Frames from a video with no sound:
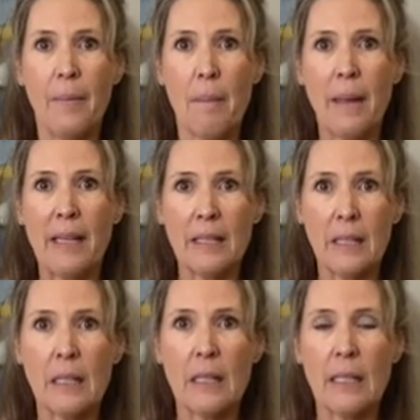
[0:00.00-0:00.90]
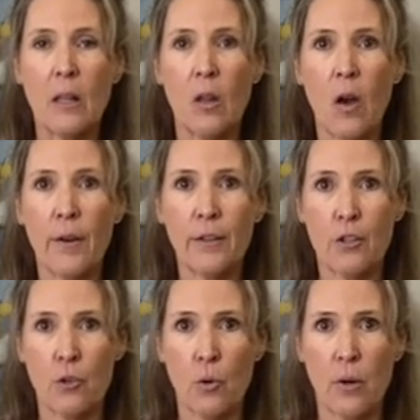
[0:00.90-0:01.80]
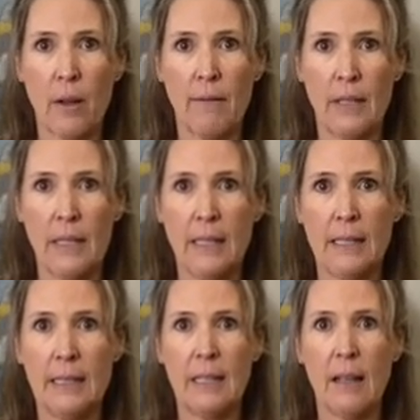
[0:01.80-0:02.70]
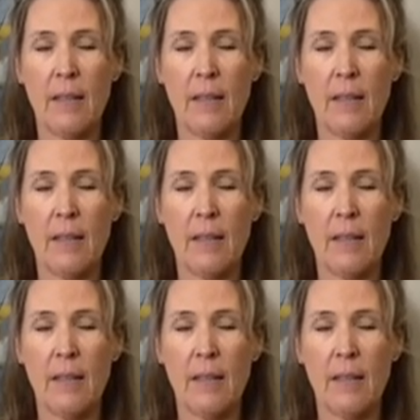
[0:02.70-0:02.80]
Basically, the long and the short of it is